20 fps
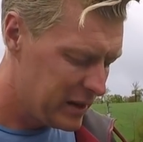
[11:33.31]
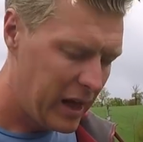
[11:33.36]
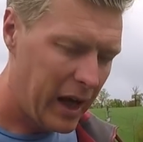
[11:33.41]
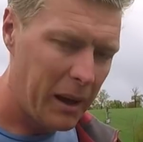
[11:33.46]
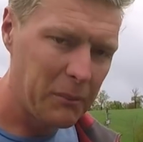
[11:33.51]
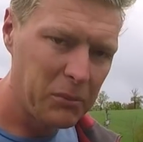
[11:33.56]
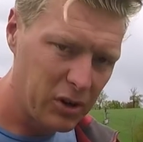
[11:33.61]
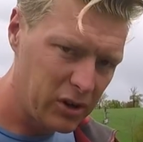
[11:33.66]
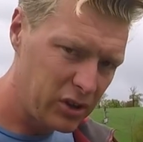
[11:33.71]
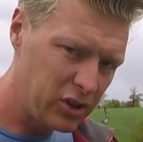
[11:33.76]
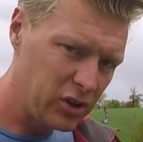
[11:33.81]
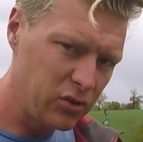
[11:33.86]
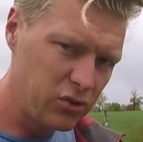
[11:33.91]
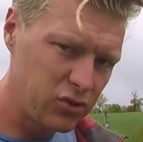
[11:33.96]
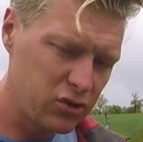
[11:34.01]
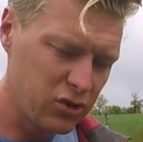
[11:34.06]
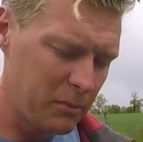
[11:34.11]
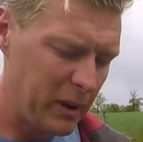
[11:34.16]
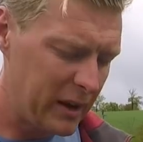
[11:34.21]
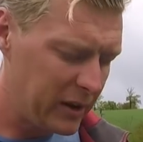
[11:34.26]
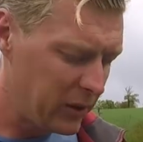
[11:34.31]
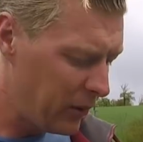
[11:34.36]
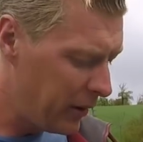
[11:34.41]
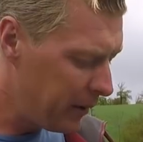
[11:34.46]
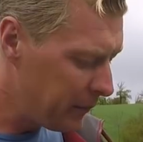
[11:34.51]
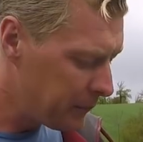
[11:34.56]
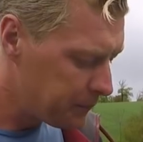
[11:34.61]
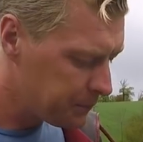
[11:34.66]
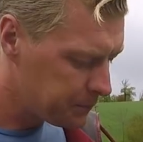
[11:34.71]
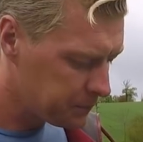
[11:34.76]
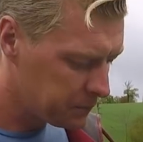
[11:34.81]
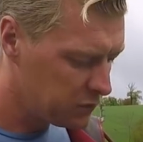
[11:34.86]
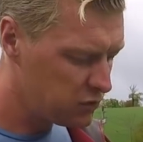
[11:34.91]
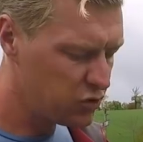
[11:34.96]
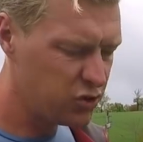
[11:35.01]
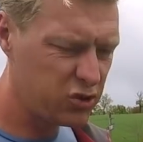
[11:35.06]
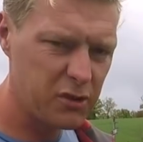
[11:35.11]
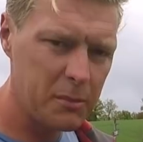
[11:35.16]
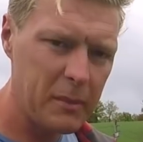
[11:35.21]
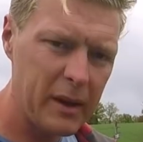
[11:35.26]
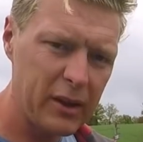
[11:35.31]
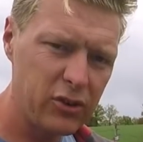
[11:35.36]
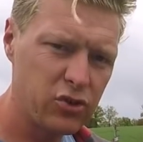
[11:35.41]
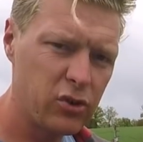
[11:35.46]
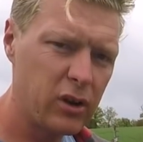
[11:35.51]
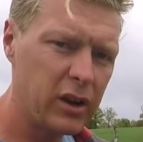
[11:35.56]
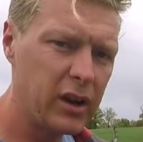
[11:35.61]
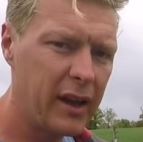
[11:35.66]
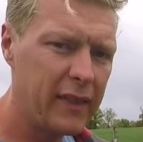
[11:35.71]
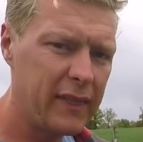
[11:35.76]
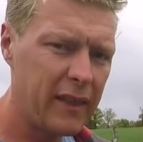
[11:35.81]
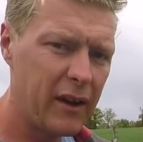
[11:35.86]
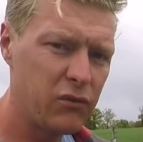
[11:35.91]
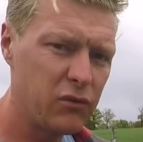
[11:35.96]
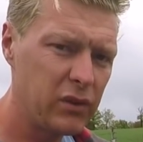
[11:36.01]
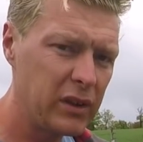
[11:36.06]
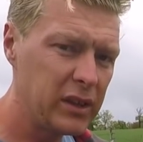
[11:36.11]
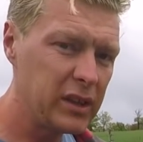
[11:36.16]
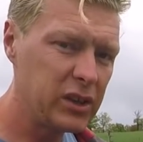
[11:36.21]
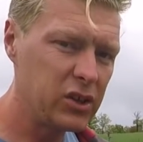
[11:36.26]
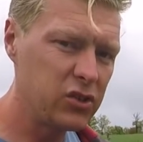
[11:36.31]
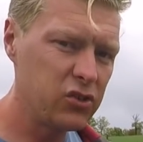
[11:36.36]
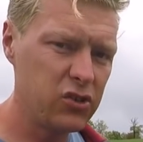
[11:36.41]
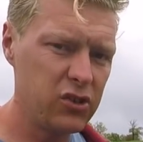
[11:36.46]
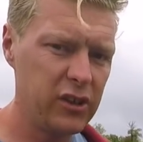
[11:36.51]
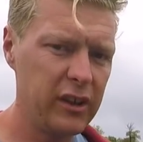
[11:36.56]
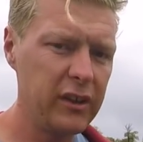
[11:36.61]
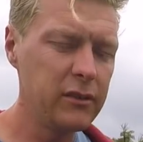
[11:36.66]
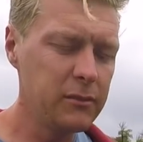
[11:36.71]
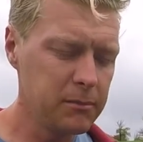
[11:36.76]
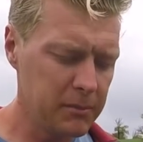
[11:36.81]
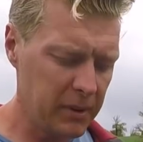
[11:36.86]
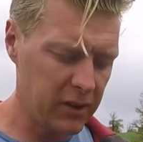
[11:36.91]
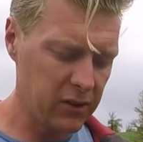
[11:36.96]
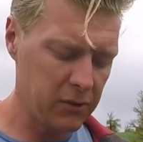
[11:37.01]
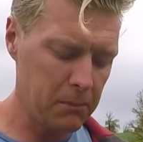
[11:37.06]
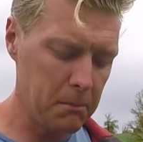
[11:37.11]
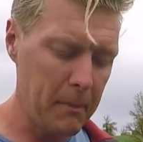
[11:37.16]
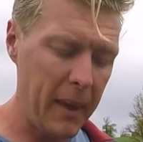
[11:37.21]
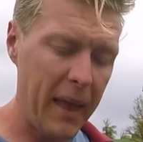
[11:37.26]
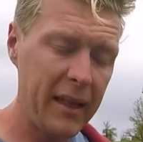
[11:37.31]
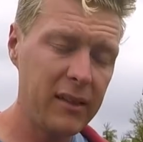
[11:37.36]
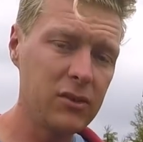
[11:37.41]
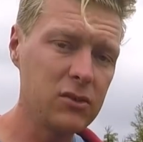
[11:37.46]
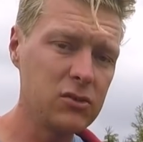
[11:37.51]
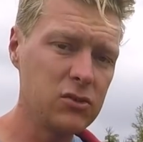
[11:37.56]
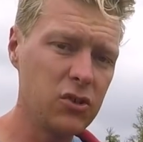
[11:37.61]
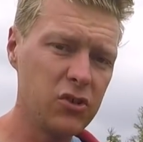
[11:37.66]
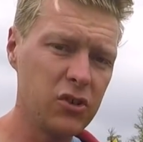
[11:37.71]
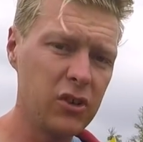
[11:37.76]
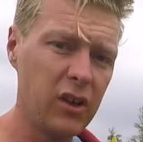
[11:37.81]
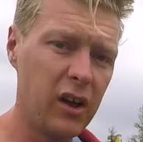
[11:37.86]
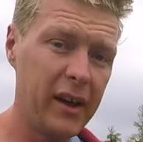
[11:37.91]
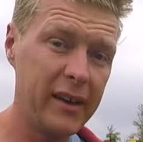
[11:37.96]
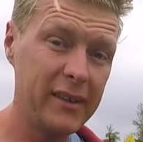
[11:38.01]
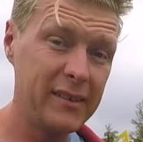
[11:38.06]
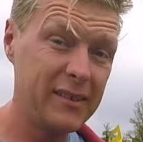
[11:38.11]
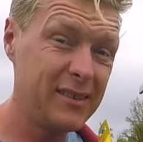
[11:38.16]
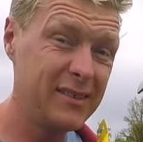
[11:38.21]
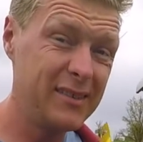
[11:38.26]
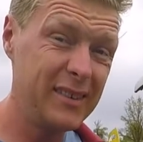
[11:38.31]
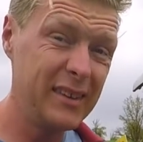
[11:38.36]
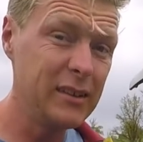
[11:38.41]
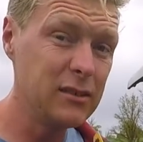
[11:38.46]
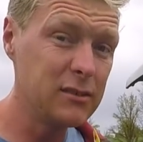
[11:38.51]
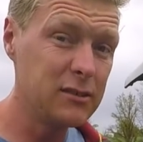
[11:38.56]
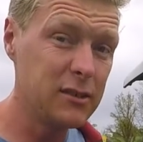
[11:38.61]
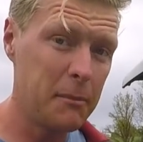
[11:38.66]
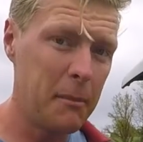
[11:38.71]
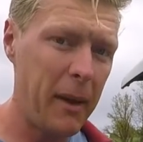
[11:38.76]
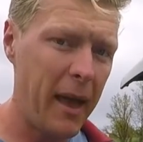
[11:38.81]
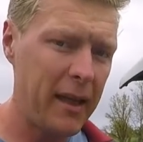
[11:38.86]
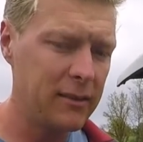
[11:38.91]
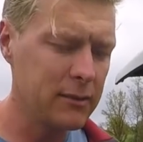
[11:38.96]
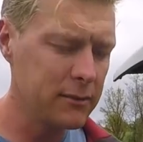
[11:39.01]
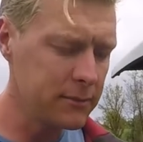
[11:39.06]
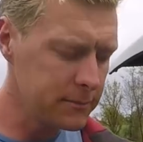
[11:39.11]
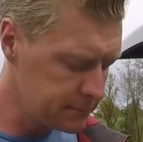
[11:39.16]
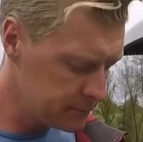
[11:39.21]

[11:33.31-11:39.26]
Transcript: I'm going to use some anyway, just to make sure I get that really good seal, because metal doesn't like to seal to metal.